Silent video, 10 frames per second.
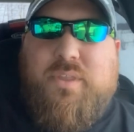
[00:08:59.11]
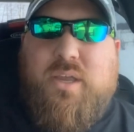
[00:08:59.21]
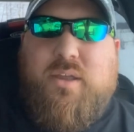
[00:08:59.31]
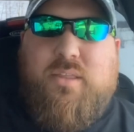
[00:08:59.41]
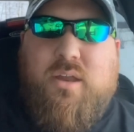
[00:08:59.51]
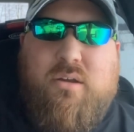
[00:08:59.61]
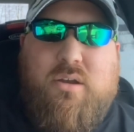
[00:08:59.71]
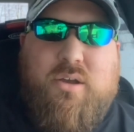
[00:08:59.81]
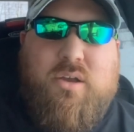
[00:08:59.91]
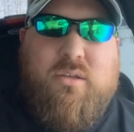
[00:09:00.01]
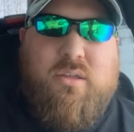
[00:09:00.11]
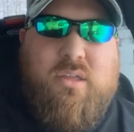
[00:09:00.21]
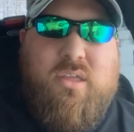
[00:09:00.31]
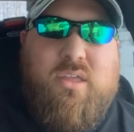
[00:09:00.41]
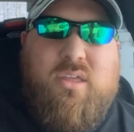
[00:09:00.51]
They're on a
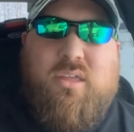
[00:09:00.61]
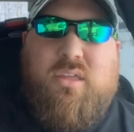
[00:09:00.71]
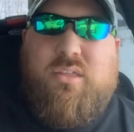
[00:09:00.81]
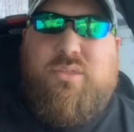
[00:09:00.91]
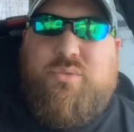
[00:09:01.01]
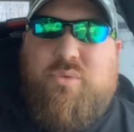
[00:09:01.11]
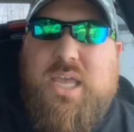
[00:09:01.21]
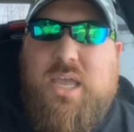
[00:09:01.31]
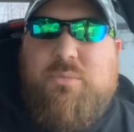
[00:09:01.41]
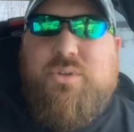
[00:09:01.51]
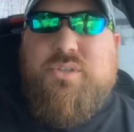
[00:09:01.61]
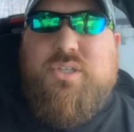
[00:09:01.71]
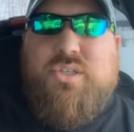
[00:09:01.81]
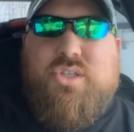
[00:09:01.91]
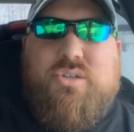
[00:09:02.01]
3-game
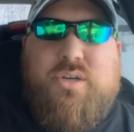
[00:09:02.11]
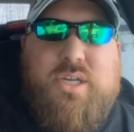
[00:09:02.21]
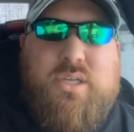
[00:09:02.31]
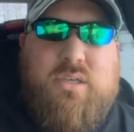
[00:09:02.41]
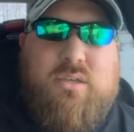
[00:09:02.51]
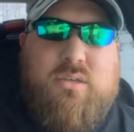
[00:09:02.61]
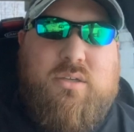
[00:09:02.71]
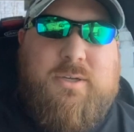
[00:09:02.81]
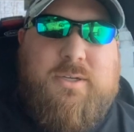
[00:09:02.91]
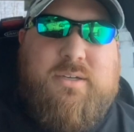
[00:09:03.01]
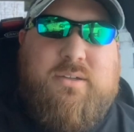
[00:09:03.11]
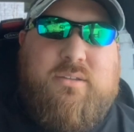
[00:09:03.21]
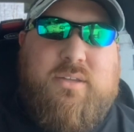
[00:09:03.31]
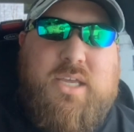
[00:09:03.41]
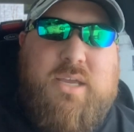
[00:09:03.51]
losing streak.
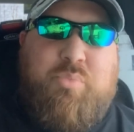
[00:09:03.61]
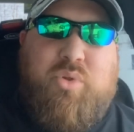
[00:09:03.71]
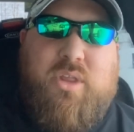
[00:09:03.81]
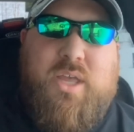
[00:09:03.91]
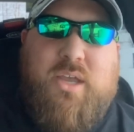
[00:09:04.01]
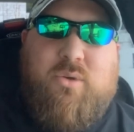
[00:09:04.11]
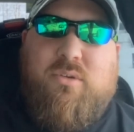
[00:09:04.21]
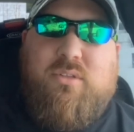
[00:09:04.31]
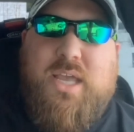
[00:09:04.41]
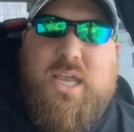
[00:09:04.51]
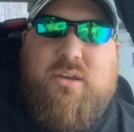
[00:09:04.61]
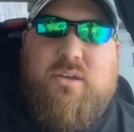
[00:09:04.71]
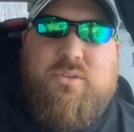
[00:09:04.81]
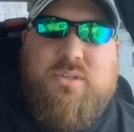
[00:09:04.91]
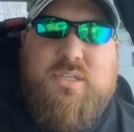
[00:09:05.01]
They play
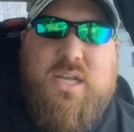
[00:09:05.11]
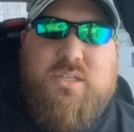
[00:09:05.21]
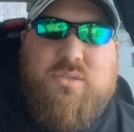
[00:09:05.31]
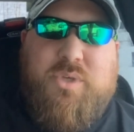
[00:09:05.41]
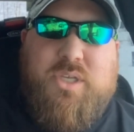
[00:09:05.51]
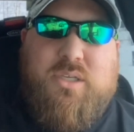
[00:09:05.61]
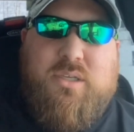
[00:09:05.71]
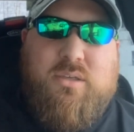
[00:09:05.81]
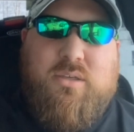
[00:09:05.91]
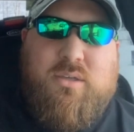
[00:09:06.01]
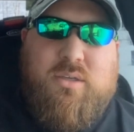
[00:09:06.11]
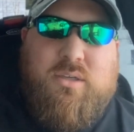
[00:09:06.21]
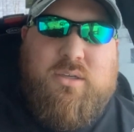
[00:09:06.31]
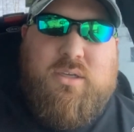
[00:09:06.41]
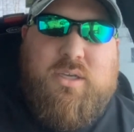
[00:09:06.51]
Orlando this next week,
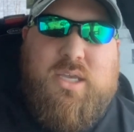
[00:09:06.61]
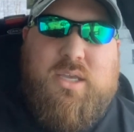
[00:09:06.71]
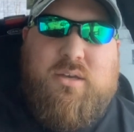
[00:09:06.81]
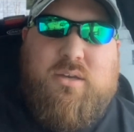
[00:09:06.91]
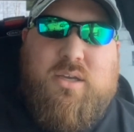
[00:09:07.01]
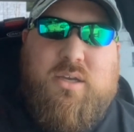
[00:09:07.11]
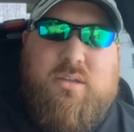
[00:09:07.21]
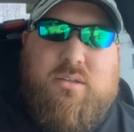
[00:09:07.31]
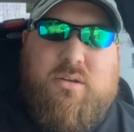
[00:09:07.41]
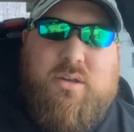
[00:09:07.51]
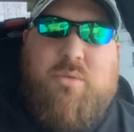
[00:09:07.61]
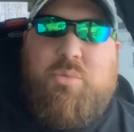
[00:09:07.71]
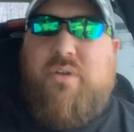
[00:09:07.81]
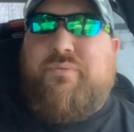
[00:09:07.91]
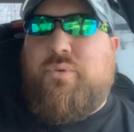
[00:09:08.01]
and they're going to
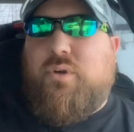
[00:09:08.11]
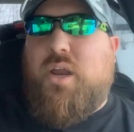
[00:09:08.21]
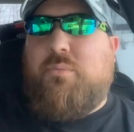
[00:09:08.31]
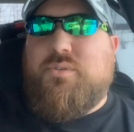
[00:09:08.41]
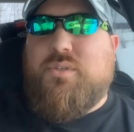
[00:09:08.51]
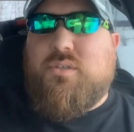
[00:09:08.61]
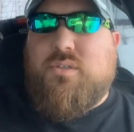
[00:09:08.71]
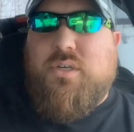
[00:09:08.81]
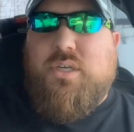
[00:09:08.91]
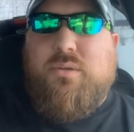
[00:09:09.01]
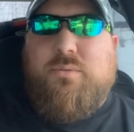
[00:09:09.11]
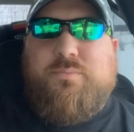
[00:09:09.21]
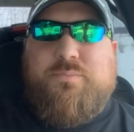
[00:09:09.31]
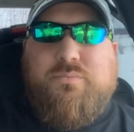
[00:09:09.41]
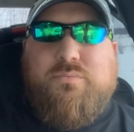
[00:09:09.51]
be on a 4-game losing streak.
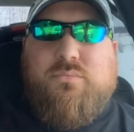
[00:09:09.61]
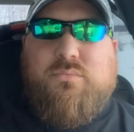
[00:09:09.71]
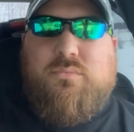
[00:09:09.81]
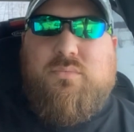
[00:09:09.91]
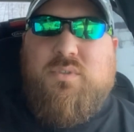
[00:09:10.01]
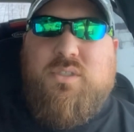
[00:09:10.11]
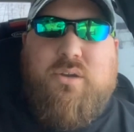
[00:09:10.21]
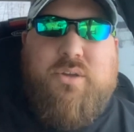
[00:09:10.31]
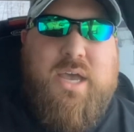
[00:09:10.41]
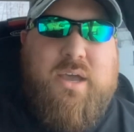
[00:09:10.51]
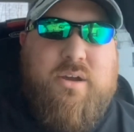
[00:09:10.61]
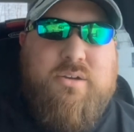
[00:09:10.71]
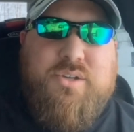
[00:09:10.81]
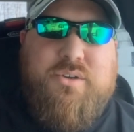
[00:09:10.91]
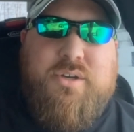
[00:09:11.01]
So yeah,
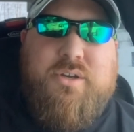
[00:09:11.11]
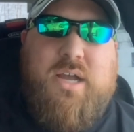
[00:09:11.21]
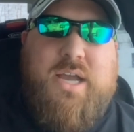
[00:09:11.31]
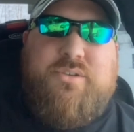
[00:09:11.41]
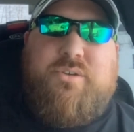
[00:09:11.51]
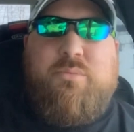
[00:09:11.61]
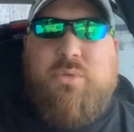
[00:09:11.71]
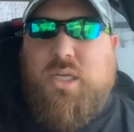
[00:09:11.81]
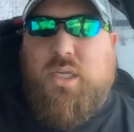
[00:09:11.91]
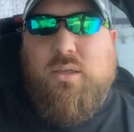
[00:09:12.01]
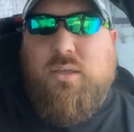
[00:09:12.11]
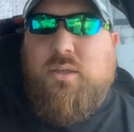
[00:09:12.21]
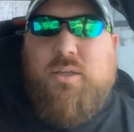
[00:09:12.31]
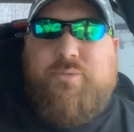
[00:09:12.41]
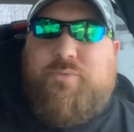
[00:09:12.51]
Arizona, Ice Cream Kitty,
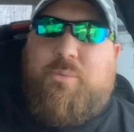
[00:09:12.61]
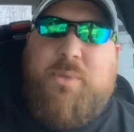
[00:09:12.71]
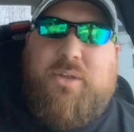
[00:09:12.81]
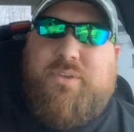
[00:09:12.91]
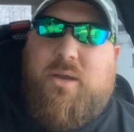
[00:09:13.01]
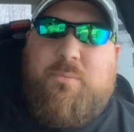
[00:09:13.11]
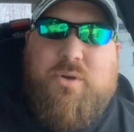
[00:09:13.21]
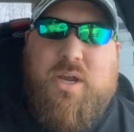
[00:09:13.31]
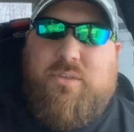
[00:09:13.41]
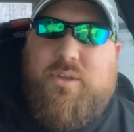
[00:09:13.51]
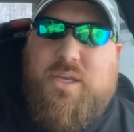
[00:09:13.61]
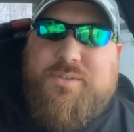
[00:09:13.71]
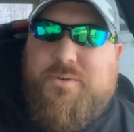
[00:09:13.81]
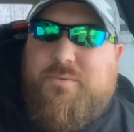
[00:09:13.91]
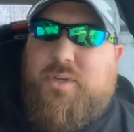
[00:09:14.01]
full meltdown mode out in the
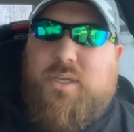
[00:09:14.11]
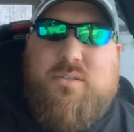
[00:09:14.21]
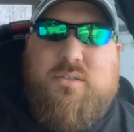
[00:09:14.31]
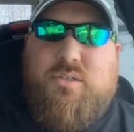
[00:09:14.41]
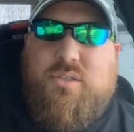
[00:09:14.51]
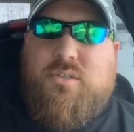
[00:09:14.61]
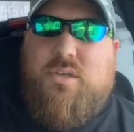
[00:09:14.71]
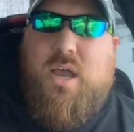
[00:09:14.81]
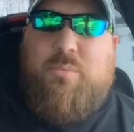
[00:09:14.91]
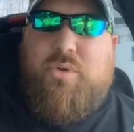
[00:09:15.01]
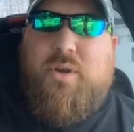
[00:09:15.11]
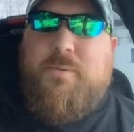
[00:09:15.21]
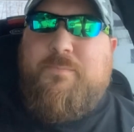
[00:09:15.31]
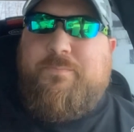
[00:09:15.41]
desert. It's just not pretty.